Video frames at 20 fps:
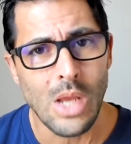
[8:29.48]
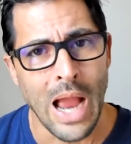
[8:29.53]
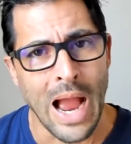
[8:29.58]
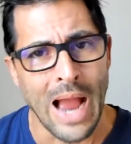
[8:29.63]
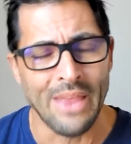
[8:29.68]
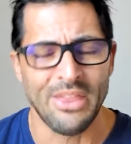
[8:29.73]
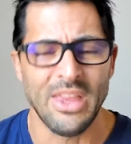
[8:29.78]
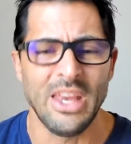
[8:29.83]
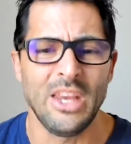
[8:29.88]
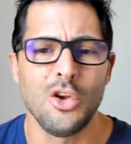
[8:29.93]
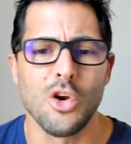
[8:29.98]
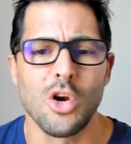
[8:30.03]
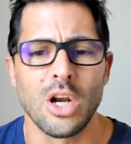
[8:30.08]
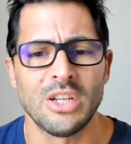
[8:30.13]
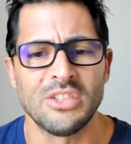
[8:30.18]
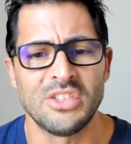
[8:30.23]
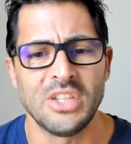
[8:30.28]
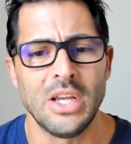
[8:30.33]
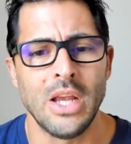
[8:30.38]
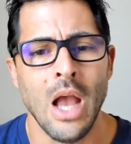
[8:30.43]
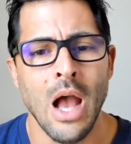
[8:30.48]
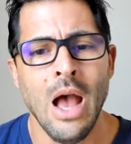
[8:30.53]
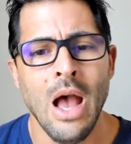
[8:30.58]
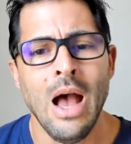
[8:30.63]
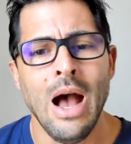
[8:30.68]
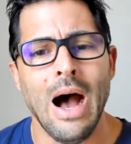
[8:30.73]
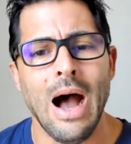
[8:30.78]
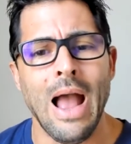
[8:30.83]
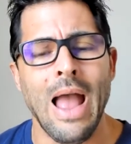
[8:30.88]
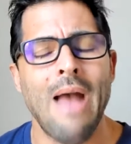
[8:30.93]
I think you're going to see
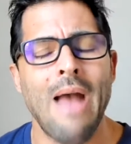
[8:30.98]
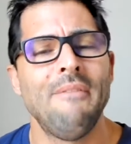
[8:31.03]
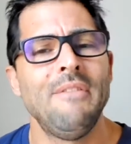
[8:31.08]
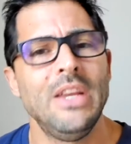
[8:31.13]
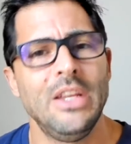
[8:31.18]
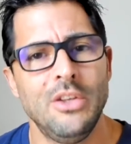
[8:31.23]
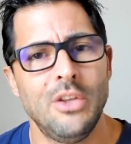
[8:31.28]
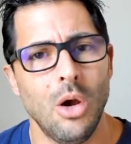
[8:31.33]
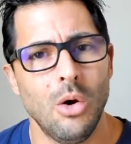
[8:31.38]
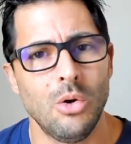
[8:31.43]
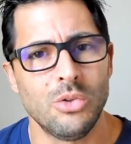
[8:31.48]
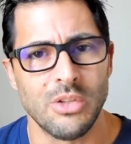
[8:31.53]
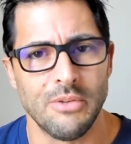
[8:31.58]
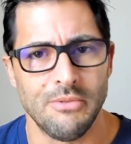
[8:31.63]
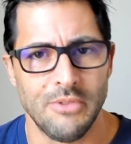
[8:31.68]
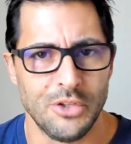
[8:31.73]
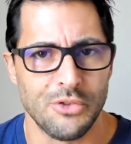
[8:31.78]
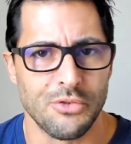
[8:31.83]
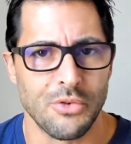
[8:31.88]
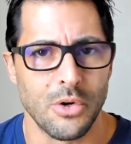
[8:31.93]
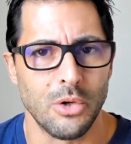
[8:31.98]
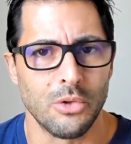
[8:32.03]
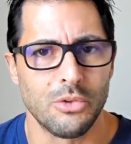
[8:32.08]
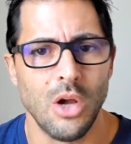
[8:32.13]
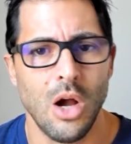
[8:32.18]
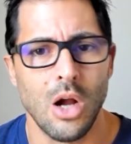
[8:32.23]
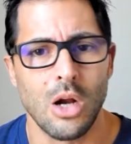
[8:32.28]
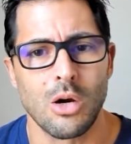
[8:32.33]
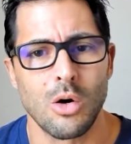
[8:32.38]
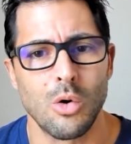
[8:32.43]
a heavy dose of Israel
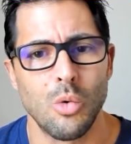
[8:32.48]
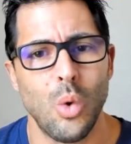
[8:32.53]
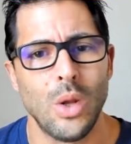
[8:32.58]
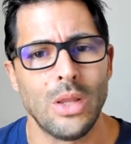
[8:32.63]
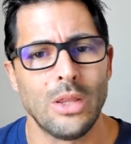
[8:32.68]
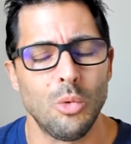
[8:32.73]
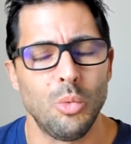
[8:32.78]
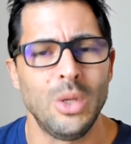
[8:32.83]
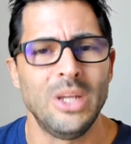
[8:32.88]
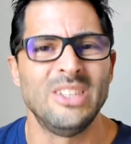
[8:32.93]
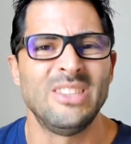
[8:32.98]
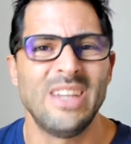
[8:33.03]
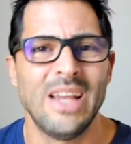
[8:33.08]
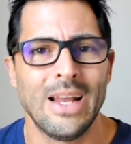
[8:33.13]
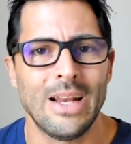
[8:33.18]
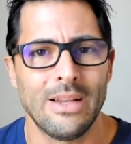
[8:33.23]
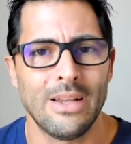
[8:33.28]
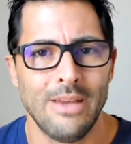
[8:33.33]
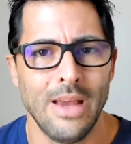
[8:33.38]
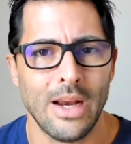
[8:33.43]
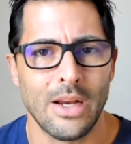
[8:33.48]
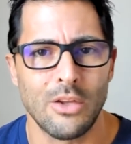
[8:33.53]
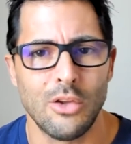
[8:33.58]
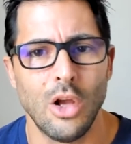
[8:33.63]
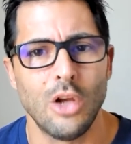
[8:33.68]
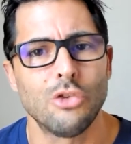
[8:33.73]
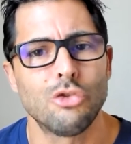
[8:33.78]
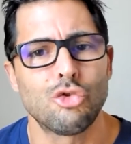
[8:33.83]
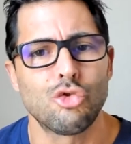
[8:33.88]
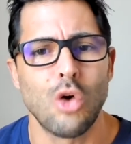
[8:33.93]
Tucker when Louisiana Tech
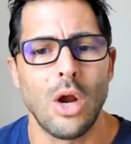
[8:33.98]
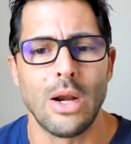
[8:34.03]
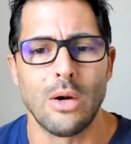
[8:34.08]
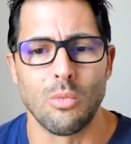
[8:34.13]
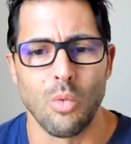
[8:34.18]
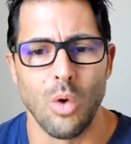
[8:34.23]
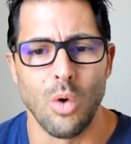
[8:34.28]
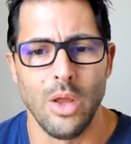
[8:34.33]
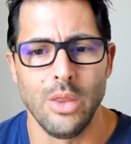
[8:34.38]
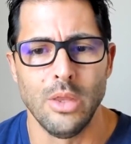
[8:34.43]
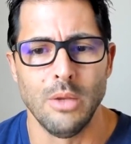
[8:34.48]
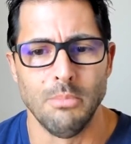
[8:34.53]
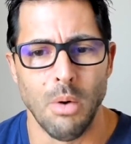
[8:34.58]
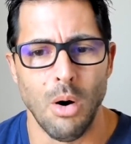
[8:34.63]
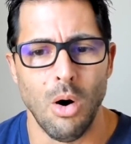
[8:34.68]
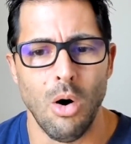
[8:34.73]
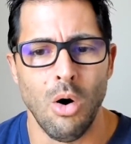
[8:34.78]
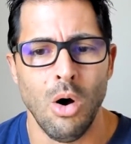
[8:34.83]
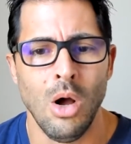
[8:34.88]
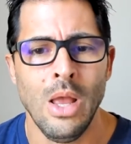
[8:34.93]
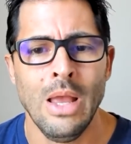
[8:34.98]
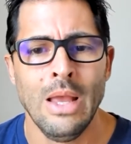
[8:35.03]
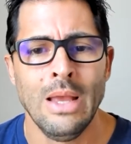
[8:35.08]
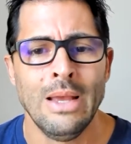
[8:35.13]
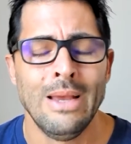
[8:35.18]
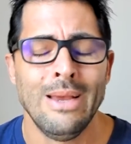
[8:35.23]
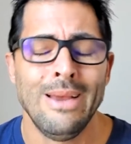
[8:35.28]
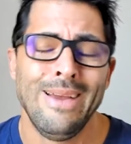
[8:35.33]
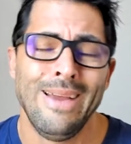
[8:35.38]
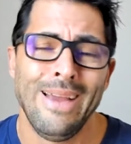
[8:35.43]
does try to run the ball.
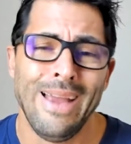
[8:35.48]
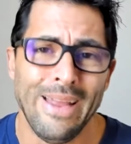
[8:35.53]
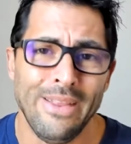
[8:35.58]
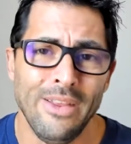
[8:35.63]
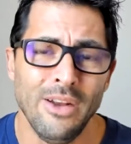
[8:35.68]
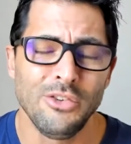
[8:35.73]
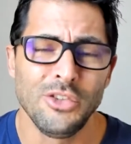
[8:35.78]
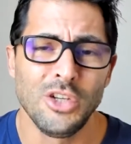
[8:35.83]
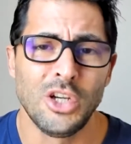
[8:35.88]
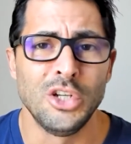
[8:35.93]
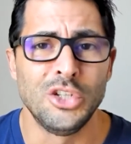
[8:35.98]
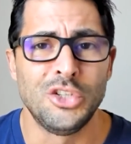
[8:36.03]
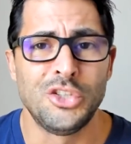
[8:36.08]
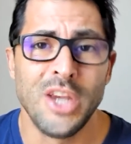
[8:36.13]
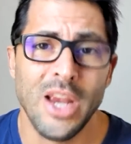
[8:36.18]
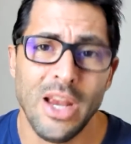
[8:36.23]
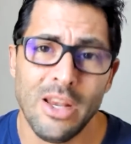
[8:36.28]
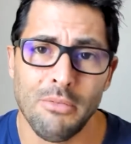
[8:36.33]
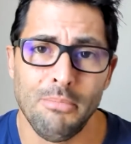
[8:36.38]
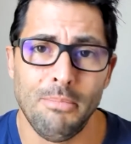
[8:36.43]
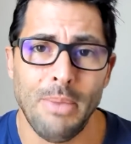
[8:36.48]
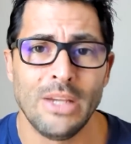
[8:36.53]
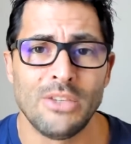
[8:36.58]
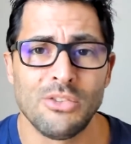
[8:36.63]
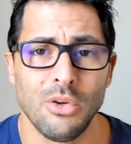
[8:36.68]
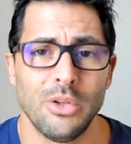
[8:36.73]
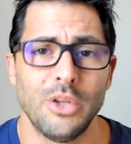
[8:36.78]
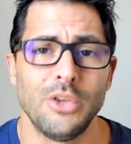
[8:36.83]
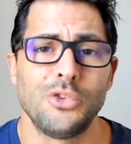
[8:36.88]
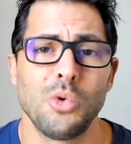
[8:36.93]
And there's a good chance,
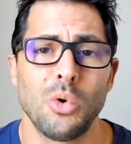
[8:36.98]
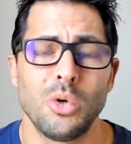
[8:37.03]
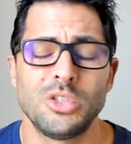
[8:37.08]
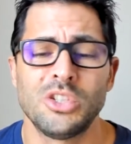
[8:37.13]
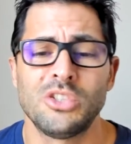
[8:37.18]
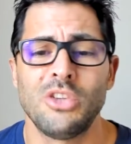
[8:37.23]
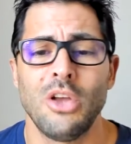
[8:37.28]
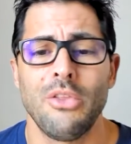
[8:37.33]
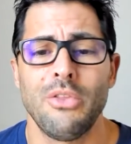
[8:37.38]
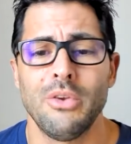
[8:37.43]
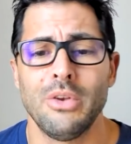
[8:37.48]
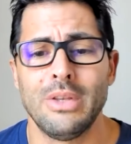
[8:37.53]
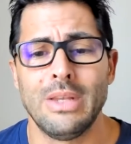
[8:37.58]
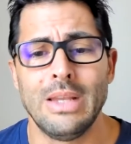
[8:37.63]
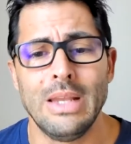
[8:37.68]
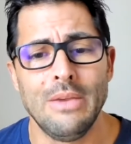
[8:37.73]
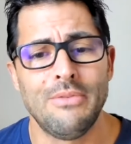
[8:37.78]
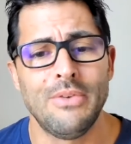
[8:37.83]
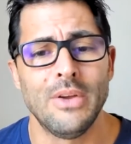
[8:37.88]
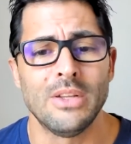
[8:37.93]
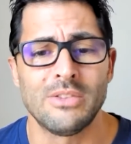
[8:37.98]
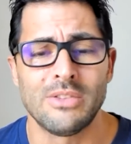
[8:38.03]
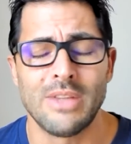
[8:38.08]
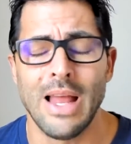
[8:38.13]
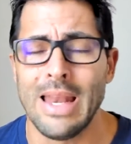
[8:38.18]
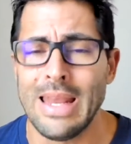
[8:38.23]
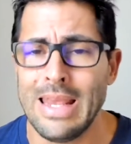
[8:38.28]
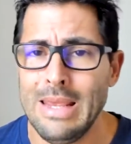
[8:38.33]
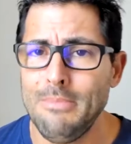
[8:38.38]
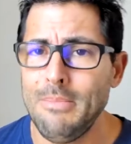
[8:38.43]
based on the Georgia Southern defense,
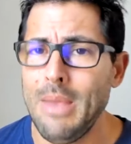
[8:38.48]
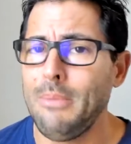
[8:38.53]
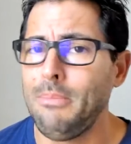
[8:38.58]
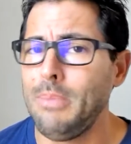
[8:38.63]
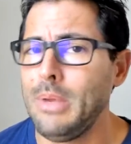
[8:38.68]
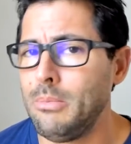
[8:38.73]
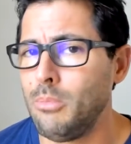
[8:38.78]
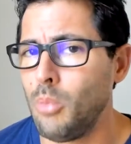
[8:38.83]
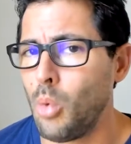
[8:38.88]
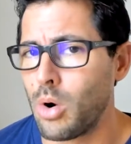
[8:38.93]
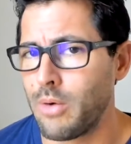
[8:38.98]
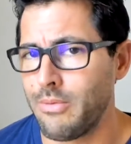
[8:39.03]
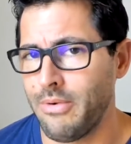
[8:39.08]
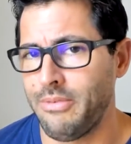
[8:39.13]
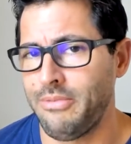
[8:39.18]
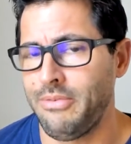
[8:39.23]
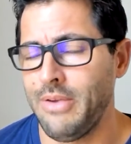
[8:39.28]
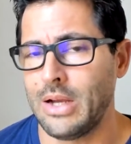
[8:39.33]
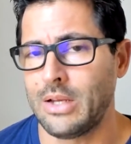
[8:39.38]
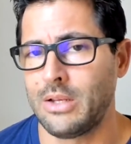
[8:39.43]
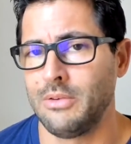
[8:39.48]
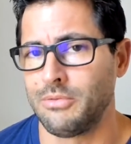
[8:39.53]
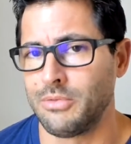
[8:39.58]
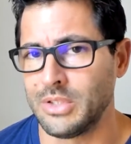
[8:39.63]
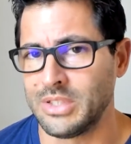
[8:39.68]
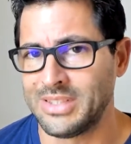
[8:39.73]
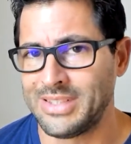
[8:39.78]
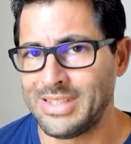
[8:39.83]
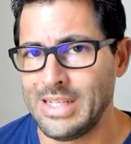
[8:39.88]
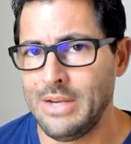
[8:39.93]
that he may be more of an effective
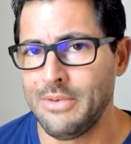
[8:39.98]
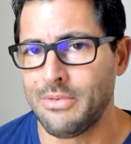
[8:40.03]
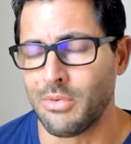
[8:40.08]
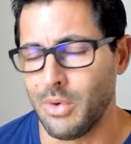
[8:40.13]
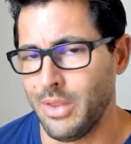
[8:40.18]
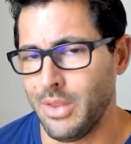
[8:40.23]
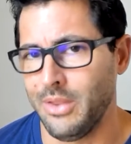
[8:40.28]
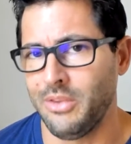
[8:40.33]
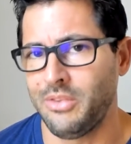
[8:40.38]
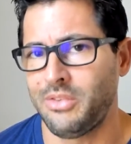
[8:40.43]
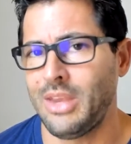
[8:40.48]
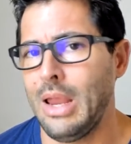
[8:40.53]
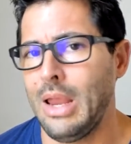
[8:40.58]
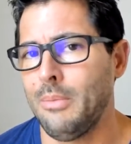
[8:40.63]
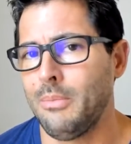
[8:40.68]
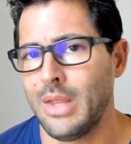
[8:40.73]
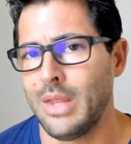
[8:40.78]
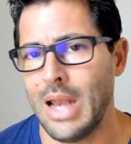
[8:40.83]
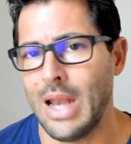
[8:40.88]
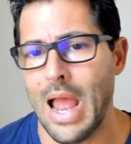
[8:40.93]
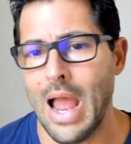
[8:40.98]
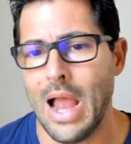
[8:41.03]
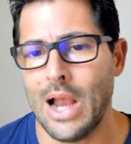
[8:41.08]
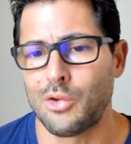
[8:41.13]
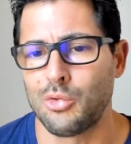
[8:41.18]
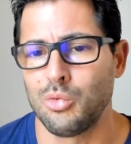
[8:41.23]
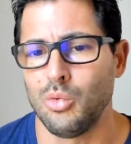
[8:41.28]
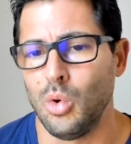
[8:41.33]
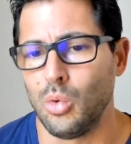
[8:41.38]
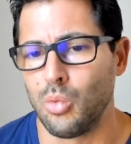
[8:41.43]
receiver in this game than
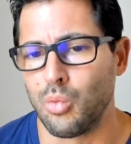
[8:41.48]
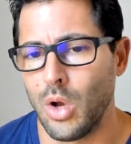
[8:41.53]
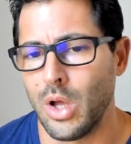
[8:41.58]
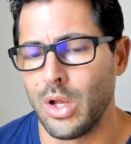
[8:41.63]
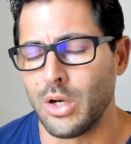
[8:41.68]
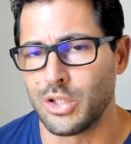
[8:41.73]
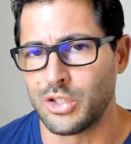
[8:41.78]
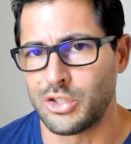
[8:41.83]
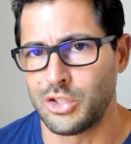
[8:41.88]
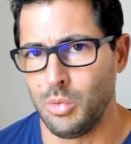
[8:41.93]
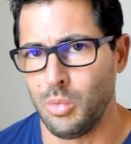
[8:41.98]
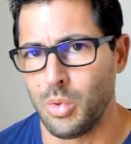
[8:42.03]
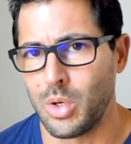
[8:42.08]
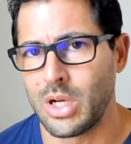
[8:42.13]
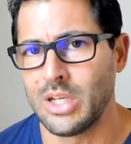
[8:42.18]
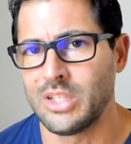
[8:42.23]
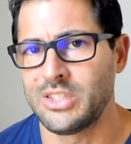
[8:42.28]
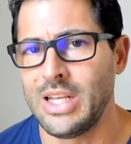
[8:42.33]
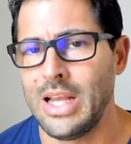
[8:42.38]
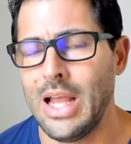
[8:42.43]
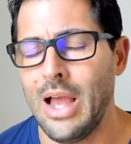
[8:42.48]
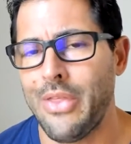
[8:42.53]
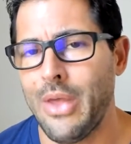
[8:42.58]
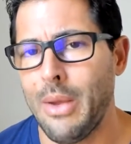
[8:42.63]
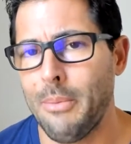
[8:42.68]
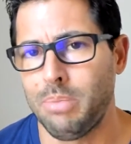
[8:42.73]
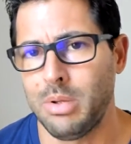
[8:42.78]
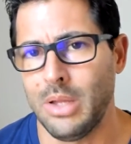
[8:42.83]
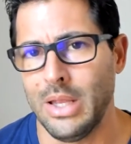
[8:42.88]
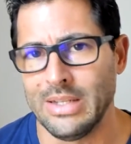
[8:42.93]
actual runner. So we're going to see how
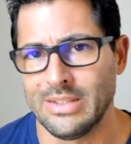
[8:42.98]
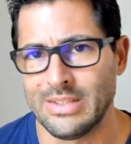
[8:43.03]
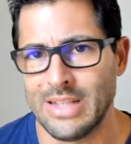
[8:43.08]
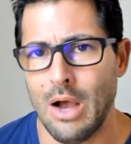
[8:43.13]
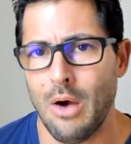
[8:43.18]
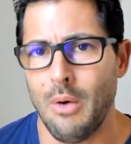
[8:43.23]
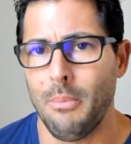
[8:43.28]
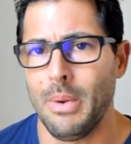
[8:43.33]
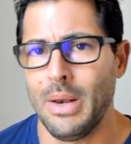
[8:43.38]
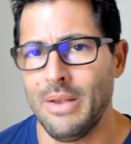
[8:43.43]
that plays out.